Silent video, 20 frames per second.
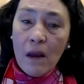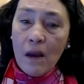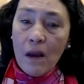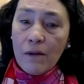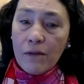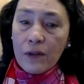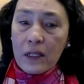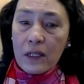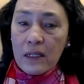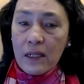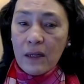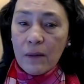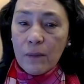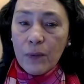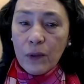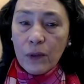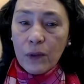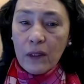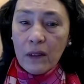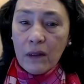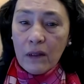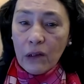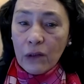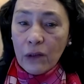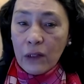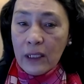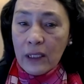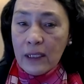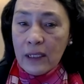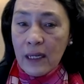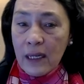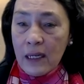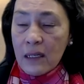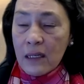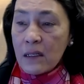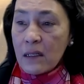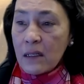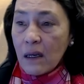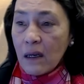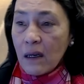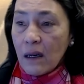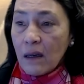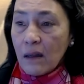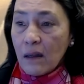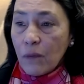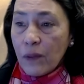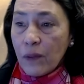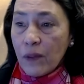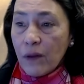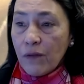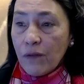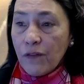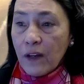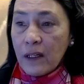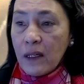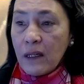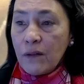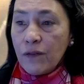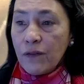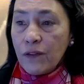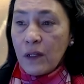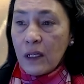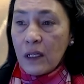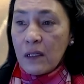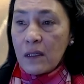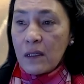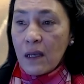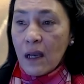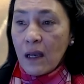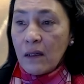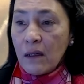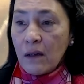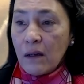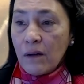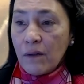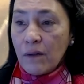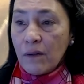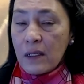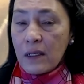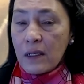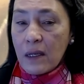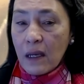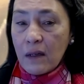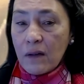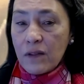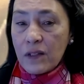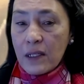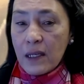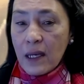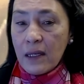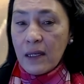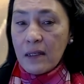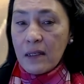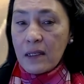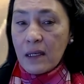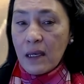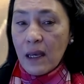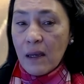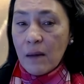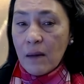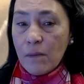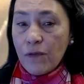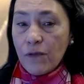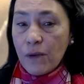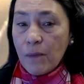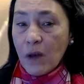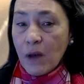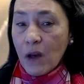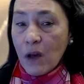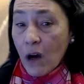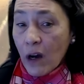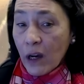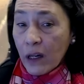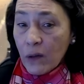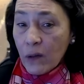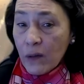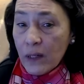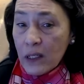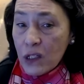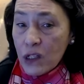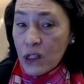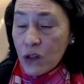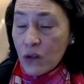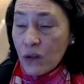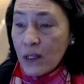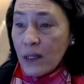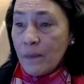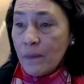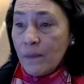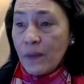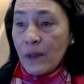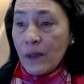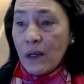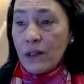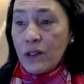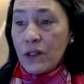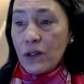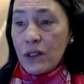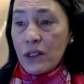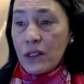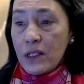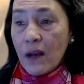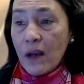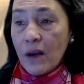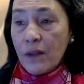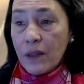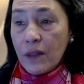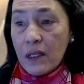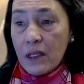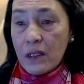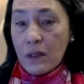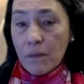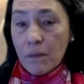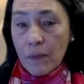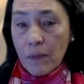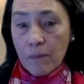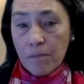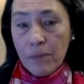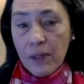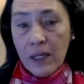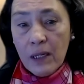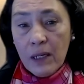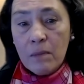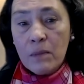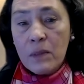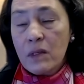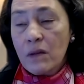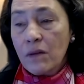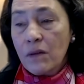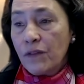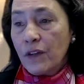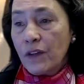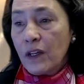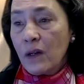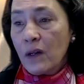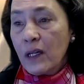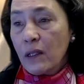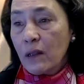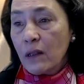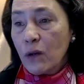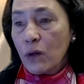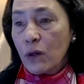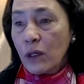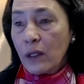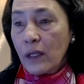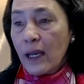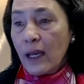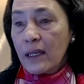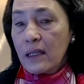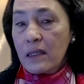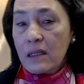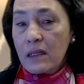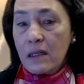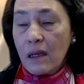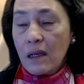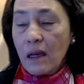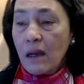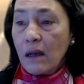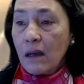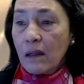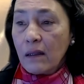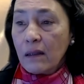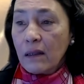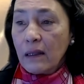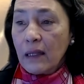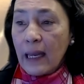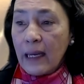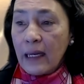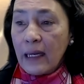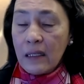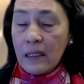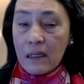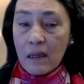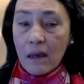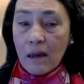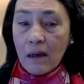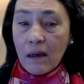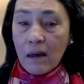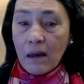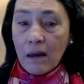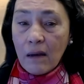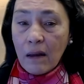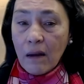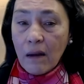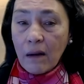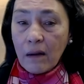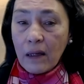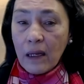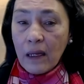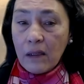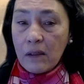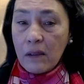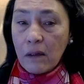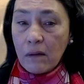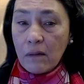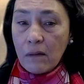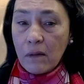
For example, in the early days, uh, the funding for these kind of, this kind of science came from the auto industry. Turns out these beams of very localized uh, light uh, can